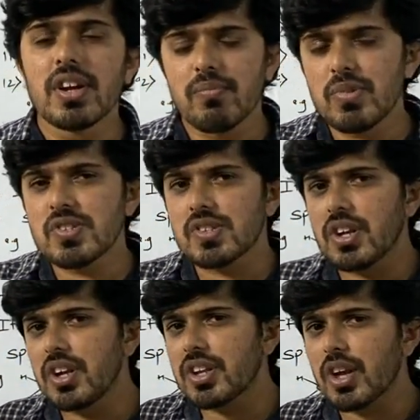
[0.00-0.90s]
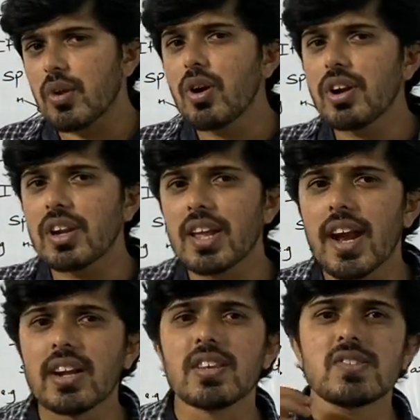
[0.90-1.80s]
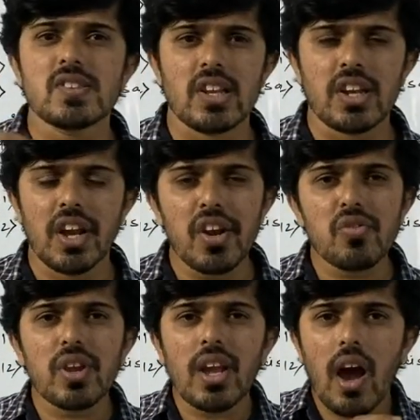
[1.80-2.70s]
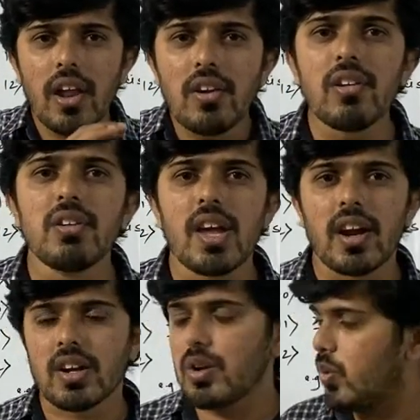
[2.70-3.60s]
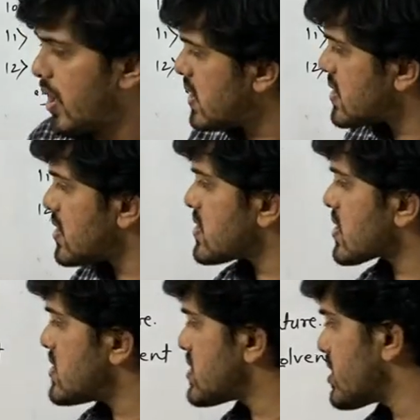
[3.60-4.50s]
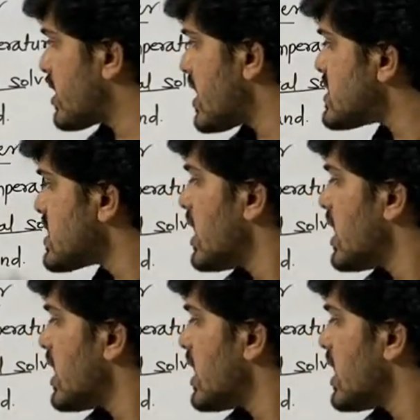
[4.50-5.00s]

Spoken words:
means it cannot react easily. It is very unreactive. Hence, it is considered as